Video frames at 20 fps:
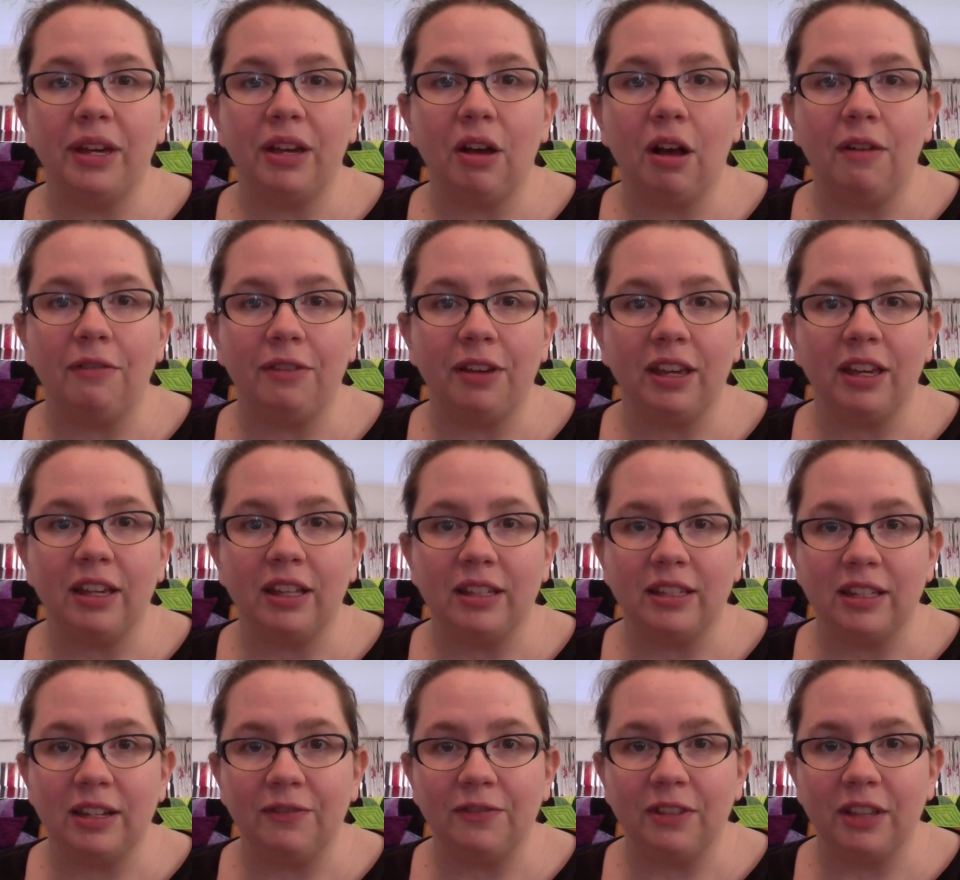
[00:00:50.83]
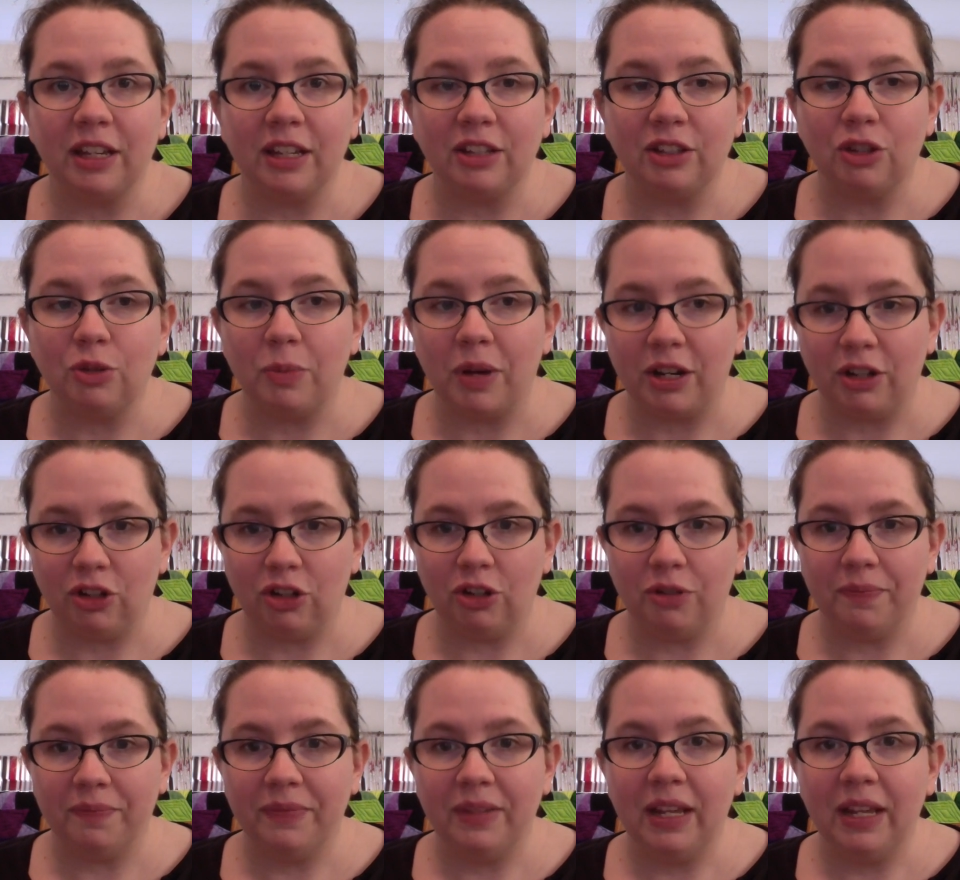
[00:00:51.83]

coughing and sniffling too much.